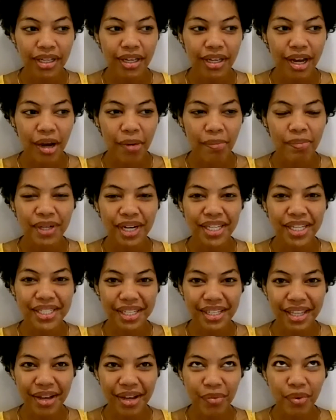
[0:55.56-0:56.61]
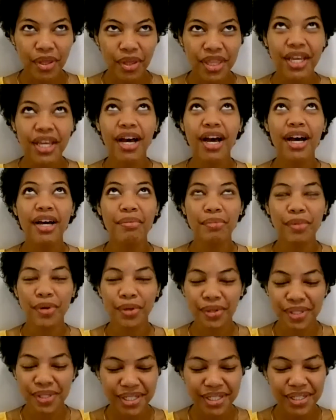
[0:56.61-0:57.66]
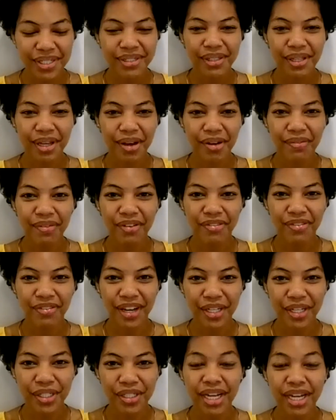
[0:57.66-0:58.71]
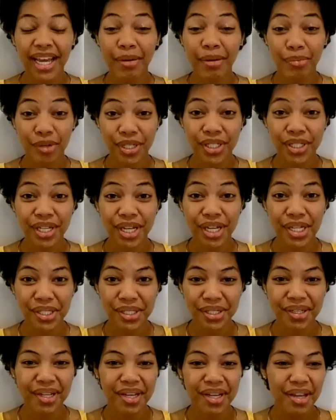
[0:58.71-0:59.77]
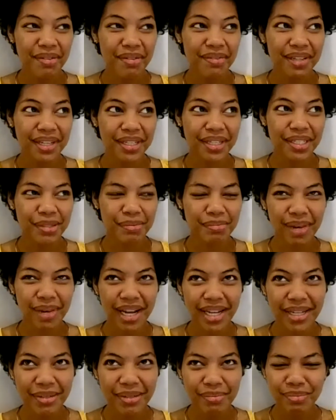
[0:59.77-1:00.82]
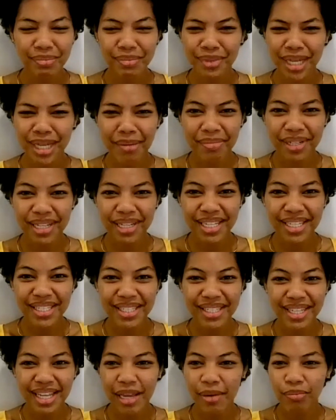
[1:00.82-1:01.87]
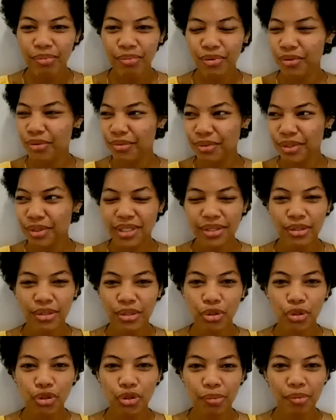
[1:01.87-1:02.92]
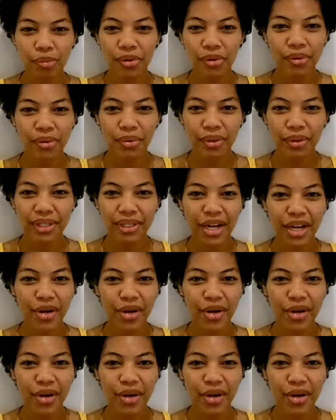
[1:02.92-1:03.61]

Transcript: Uh, but I say that with the utmost love, affection, and appreciation, because my Japanese improved triple or like